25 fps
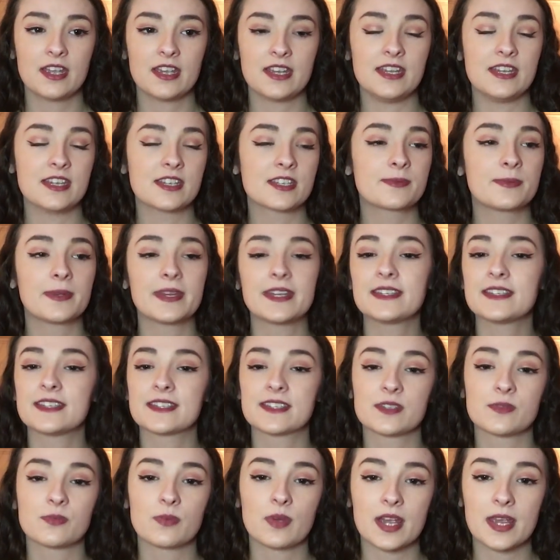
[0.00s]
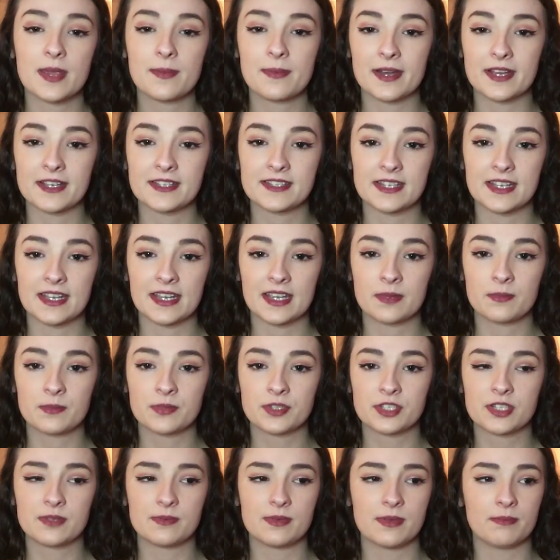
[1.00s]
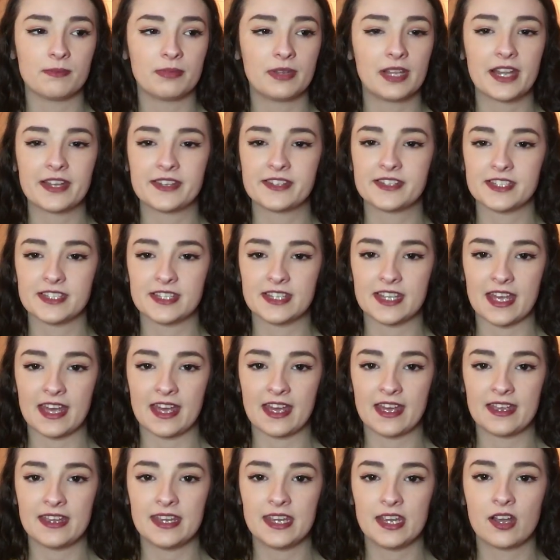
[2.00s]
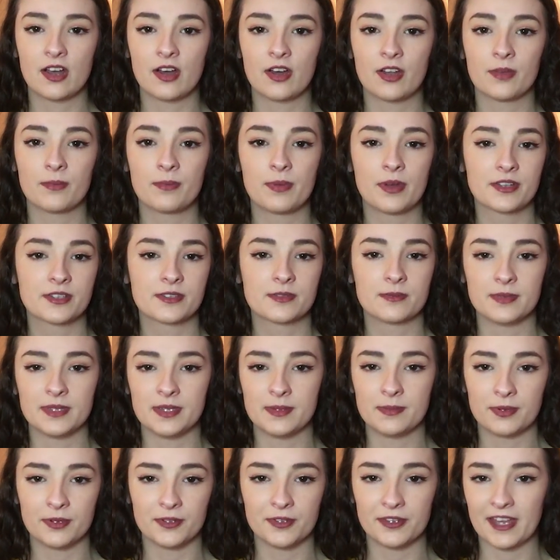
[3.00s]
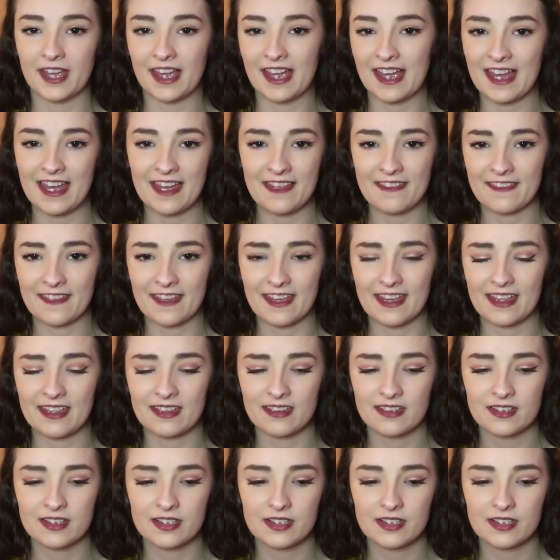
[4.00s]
He explains this away by saying it must have been planted there, he can't have possibly put the hair there.